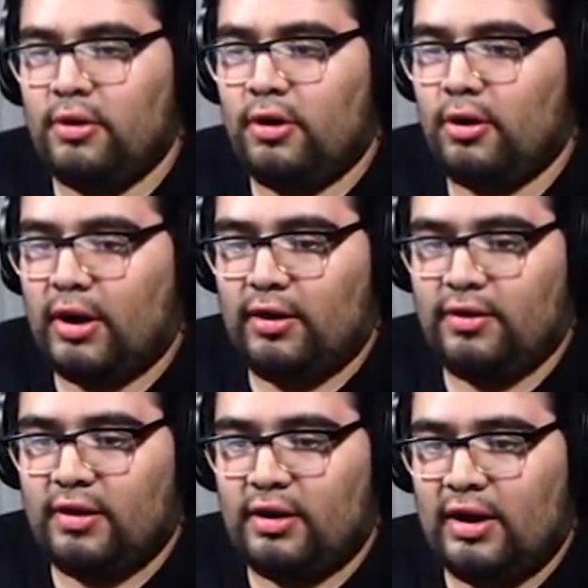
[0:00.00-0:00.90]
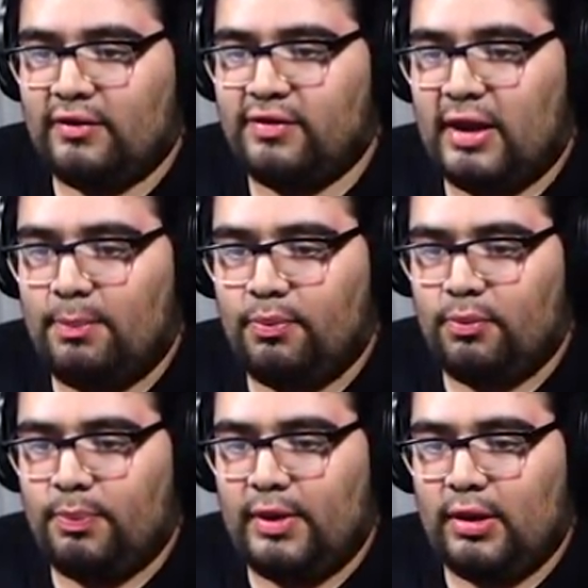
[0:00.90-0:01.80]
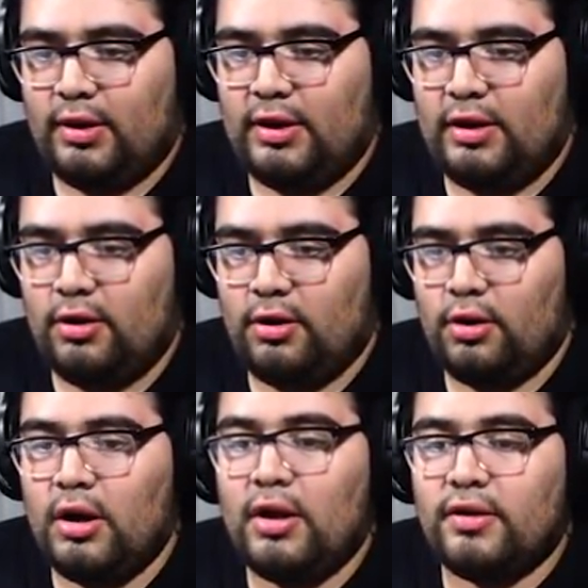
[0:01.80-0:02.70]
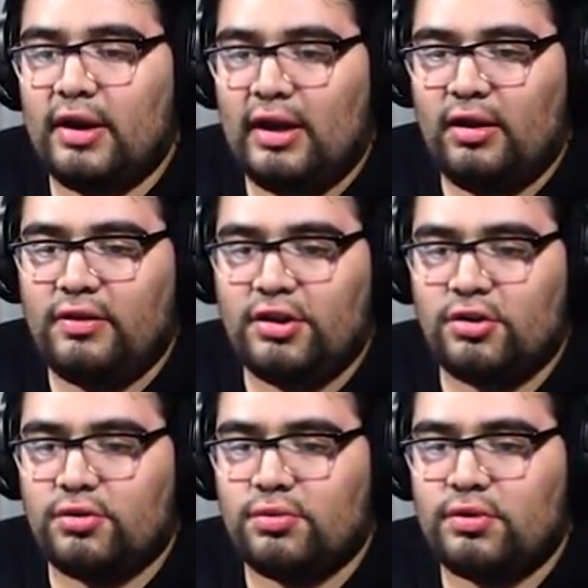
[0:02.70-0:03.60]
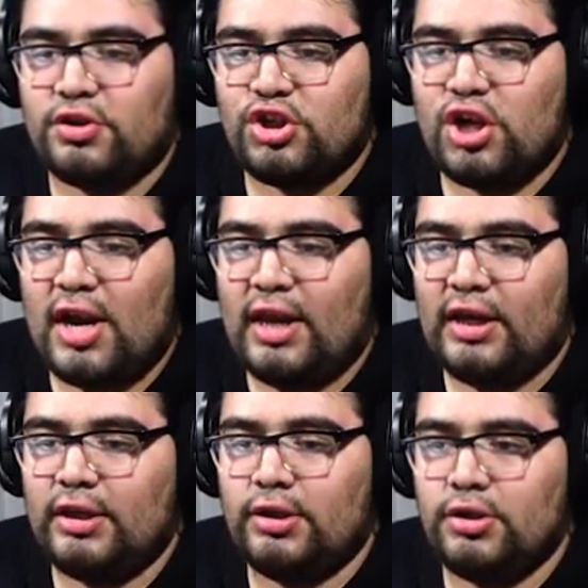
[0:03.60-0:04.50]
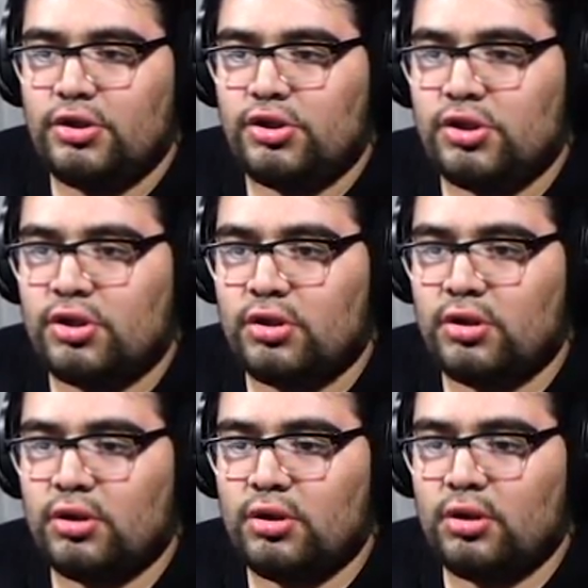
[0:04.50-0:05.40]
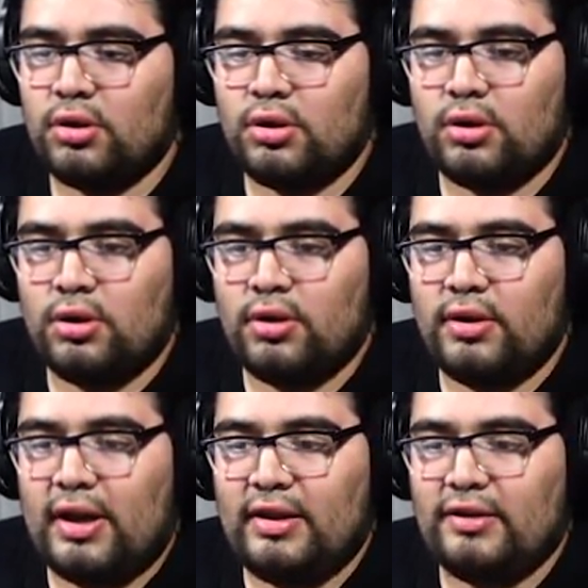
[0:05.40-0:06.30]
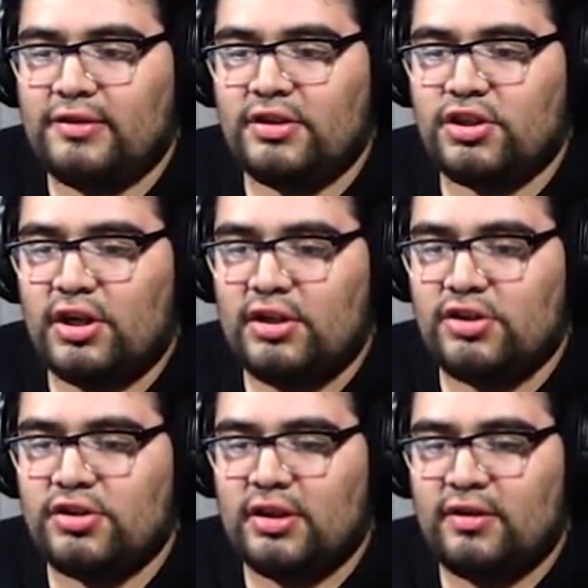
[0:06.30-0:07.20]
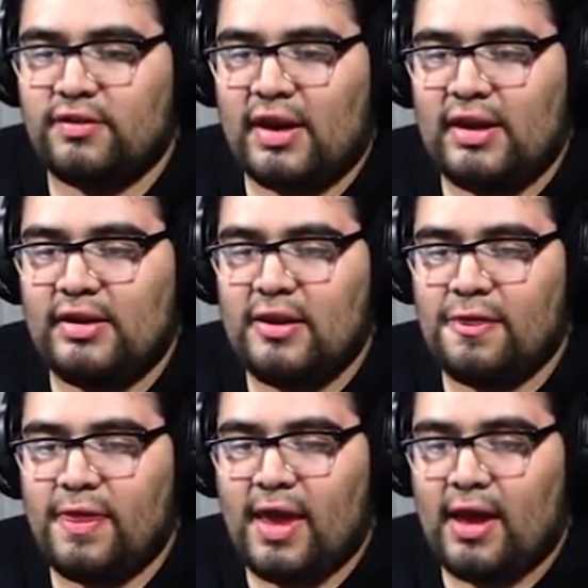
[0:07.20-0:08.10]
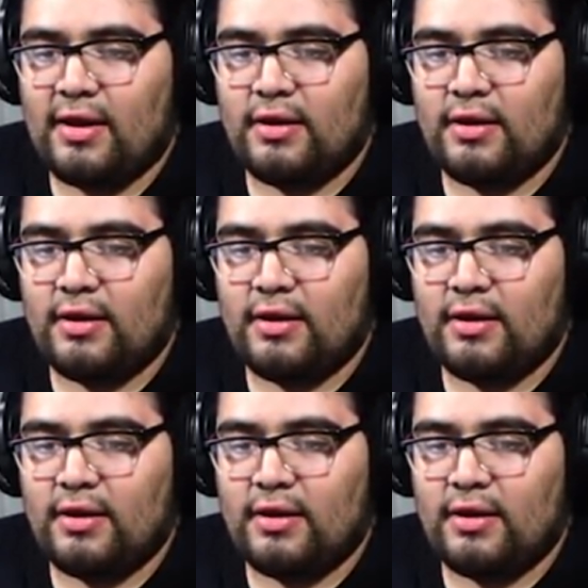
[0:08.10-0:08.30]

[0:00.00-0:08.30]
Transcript: Okay, then the next step will be here. Did anything change? Did anything change since I did that?